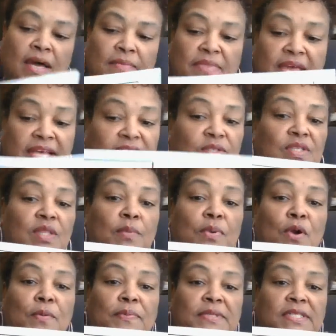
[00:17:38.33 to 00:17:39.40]
That's the
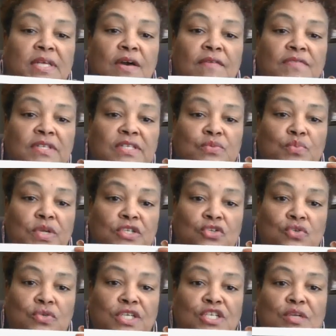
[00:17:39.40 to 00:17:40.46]
purpose of this
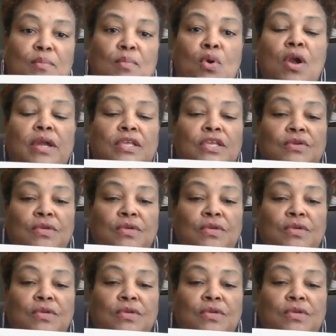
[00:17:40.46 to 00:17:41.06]
registration mark.